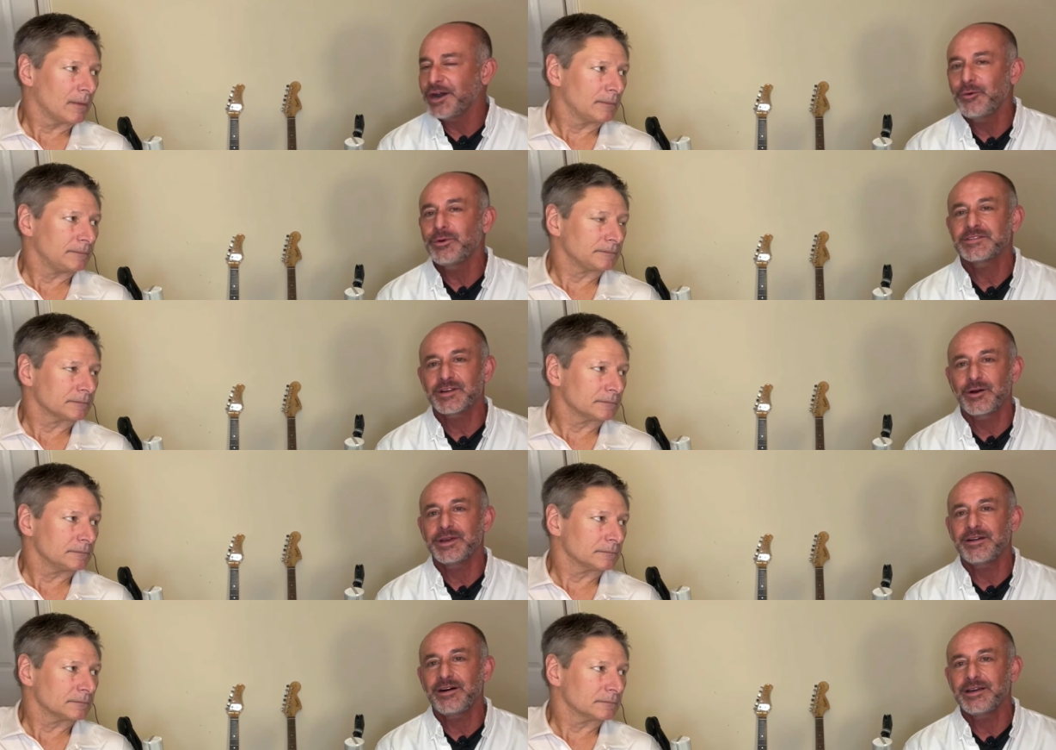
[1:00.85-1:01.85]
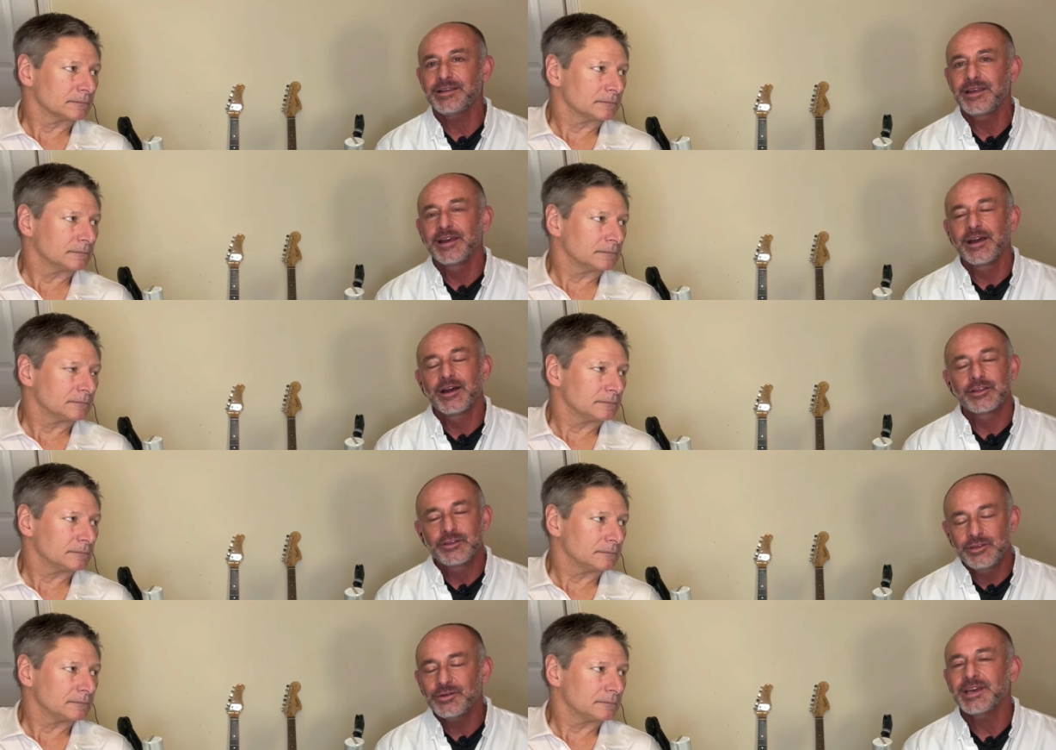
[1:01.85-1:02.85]
Speaker 1: know what's going on,
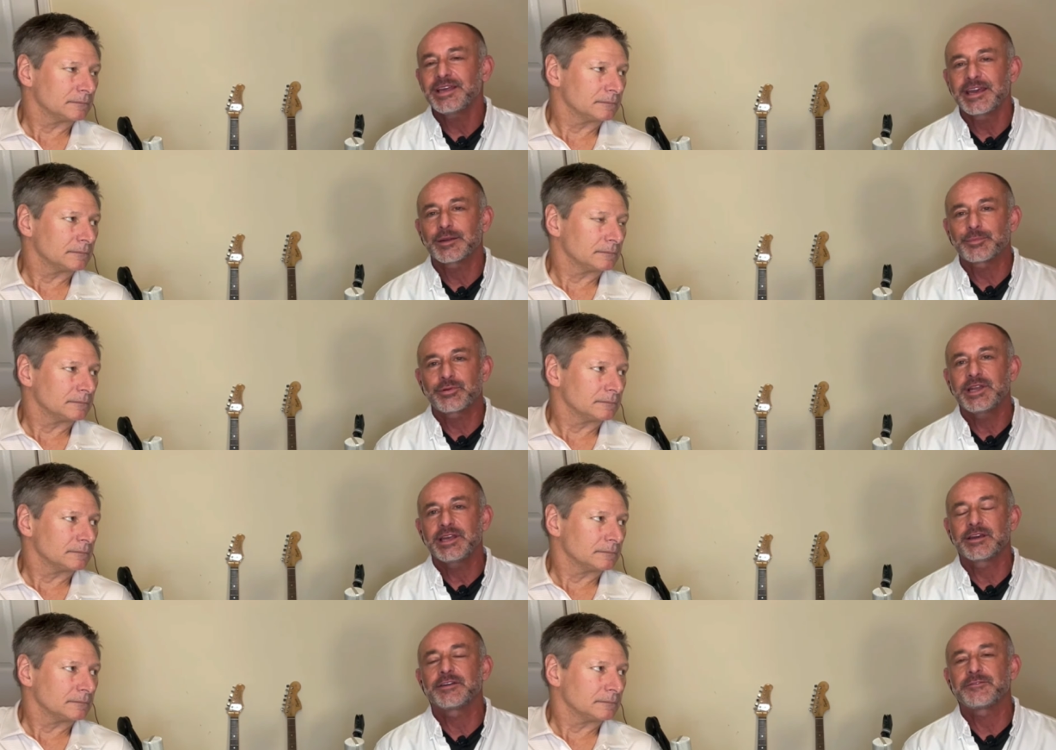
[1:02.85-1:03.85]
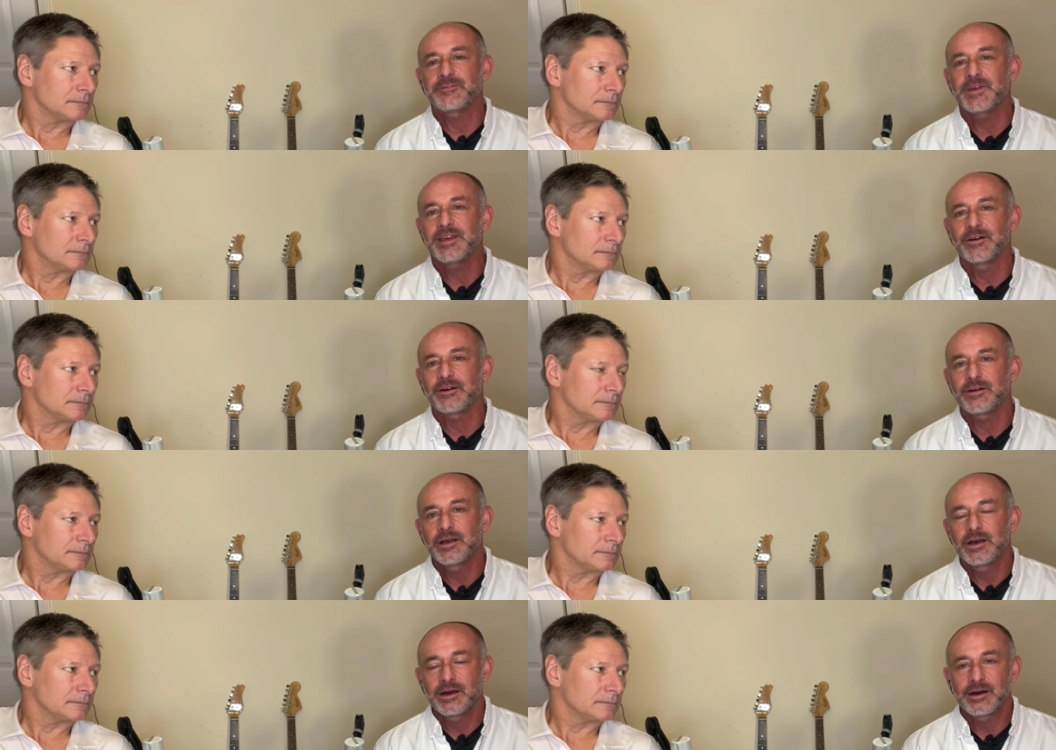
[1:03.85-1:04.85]
you can get a pretty good feel
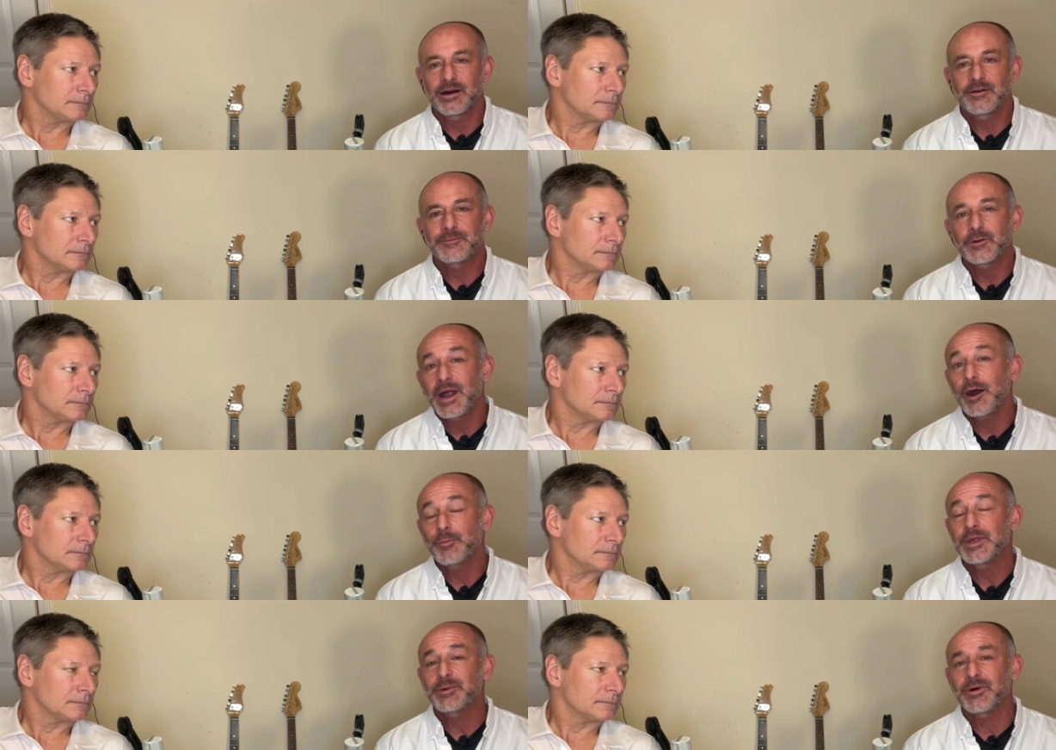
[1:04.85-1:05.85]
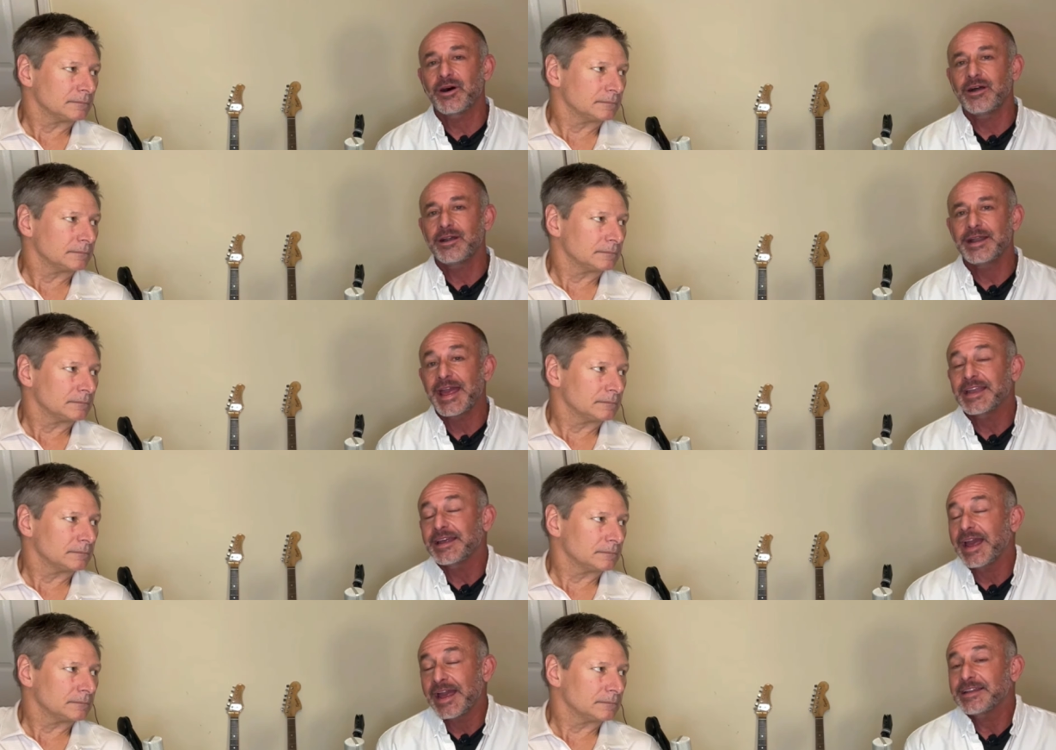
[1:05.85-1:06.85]
uh, for how people are. And,
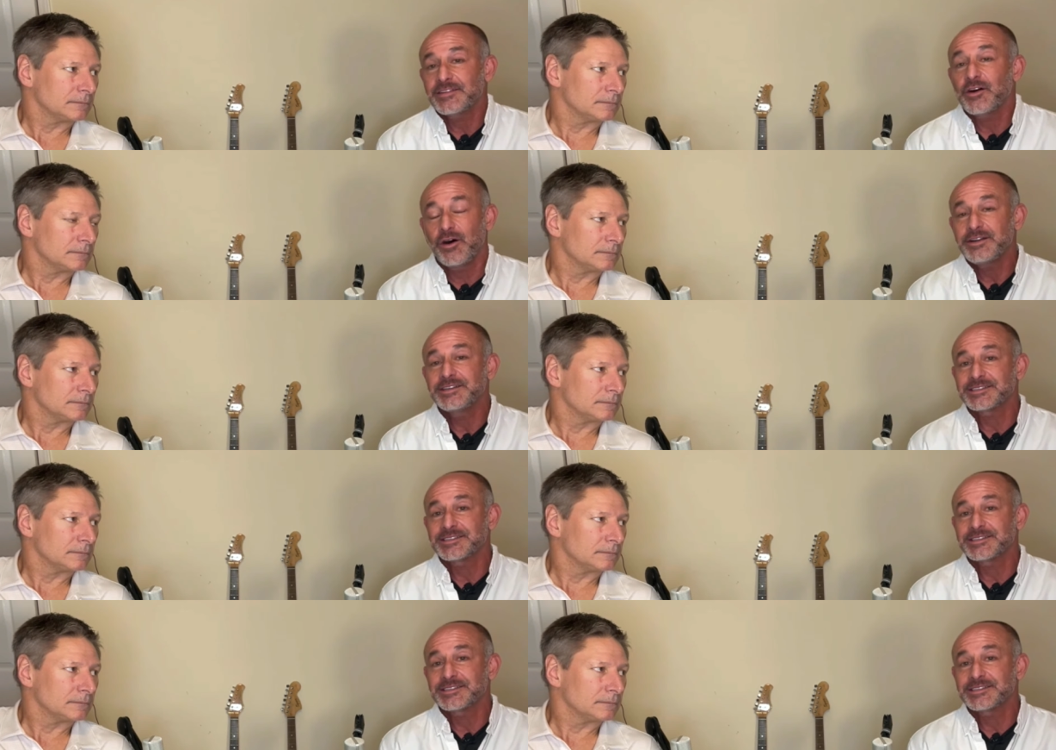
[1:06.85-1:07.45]
it, and it's a hard